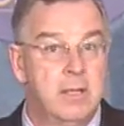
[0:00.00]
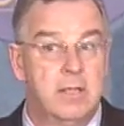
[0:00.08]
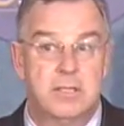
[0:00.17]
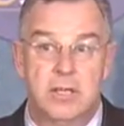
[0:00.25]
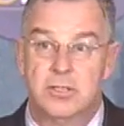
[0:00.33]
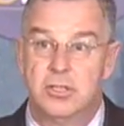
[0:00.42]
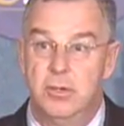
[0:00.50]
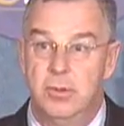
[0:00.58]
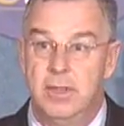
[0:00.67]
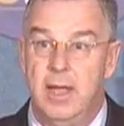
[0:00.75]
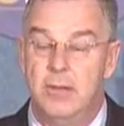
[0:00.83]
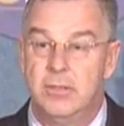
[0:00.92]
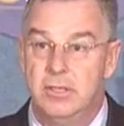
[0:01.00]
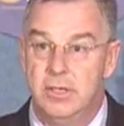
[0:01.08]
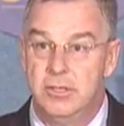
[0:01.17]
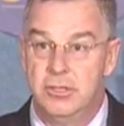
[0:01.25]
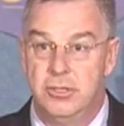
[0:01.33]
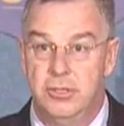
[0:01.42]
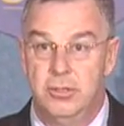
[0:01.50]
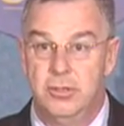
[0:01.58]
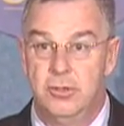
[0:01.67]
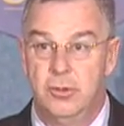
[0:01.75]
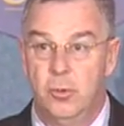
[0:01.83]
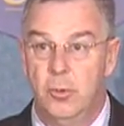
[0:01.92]
Since
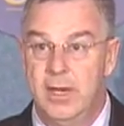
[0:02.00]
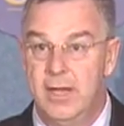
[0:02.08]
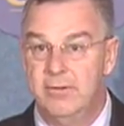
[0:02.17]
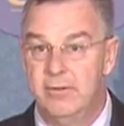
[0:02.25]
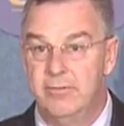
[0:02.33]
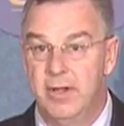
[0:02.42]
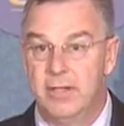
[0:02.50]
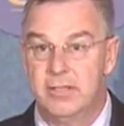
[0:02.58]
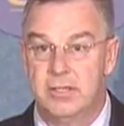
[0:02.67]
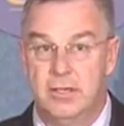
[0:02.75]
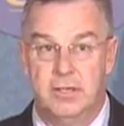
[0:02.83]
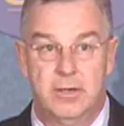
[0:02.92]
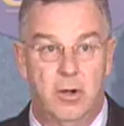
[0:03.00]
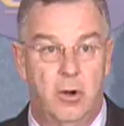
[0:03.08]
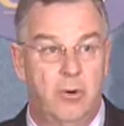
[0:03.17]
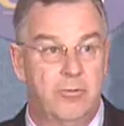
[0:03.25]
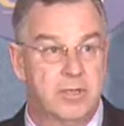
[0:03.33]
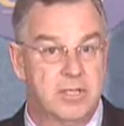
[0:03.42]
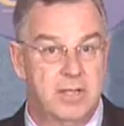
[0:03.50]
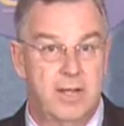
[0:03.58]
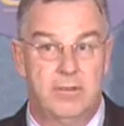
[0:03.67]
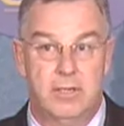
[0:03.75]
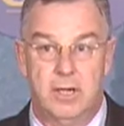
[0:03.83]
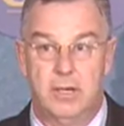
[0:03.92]
2002, we have invested over
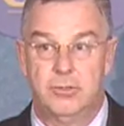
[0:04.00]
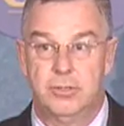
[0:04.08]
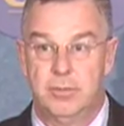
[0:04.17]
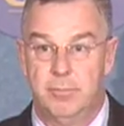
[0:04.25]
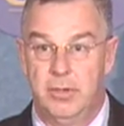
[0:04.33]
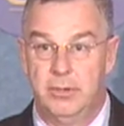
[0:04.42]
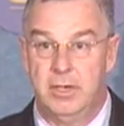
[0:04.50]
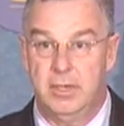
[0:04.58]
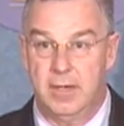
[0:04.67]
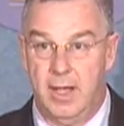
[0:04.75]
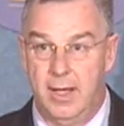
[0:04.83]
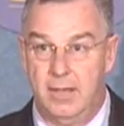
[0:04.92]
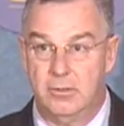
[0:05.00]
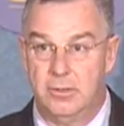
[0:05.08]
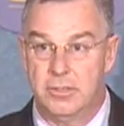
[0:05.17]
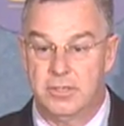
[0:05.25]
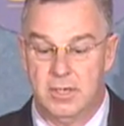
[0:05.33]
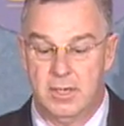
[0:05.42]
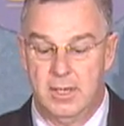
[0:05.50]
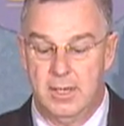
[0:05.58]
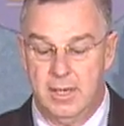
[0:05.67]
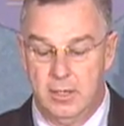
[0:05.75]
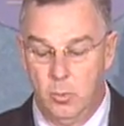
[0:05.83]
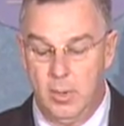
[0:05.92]
$700 million
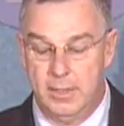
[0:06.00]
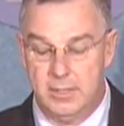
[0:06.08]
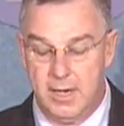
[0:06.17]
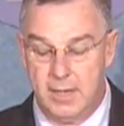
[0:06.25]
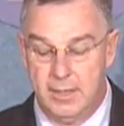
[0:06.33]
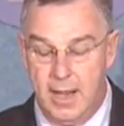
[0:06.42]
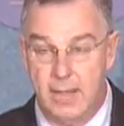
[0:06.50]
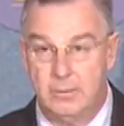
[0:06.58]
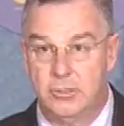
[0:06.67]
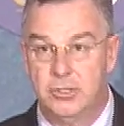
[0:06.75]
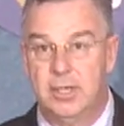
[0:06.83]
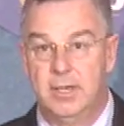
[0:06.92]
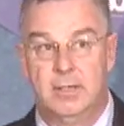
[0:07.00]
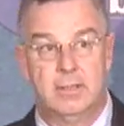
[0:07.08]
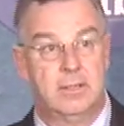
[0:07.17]
in wind technology.